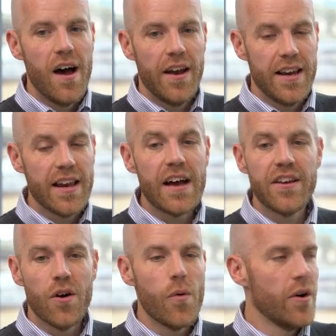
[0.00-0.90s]
in an
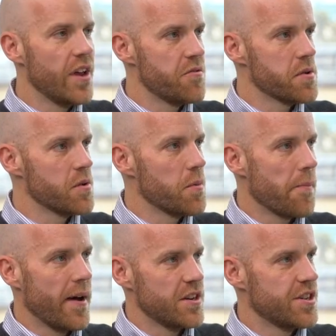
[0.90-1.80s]
ideal world, everybody will
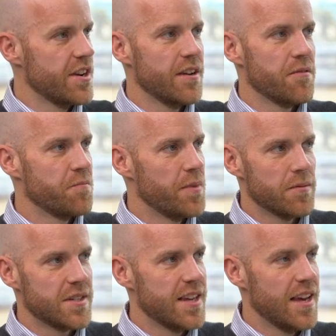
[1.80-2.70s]
be patching and be
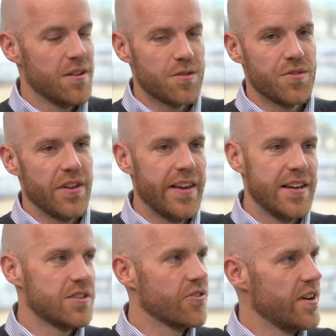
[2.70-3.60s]
up to date with the
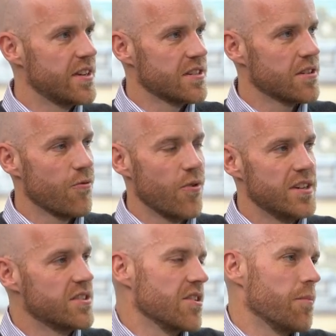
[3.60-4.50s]
latest and greatest software.
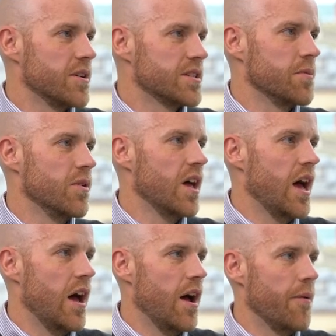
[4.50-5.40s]
It's just not possible.
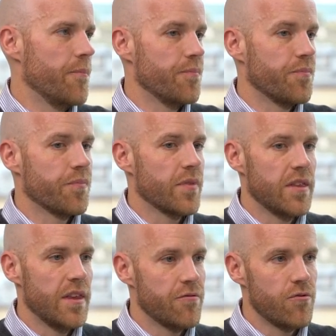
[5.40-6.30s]

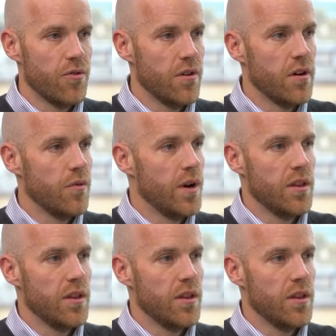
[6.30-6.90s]
Therefore, the one